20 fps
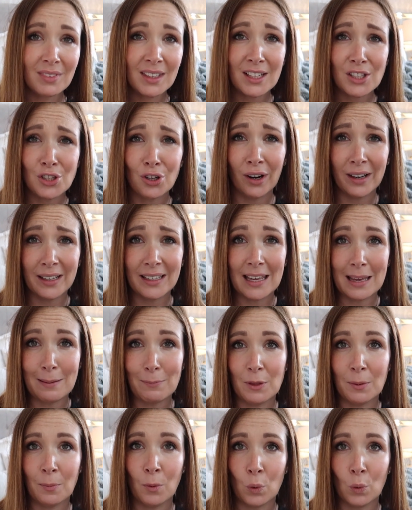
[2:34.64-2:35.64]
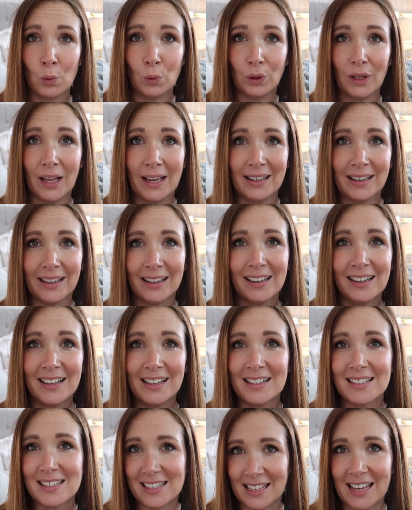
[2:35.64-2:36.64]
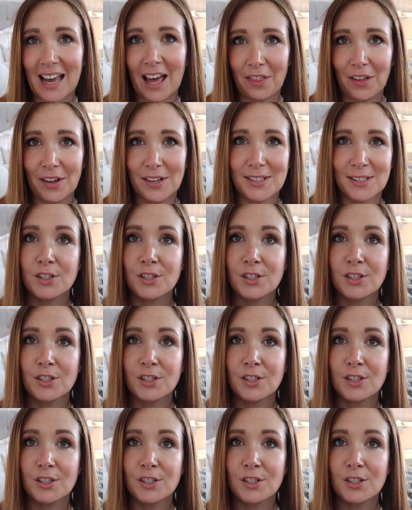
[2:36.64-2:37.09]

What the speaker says: try and keep them all like together.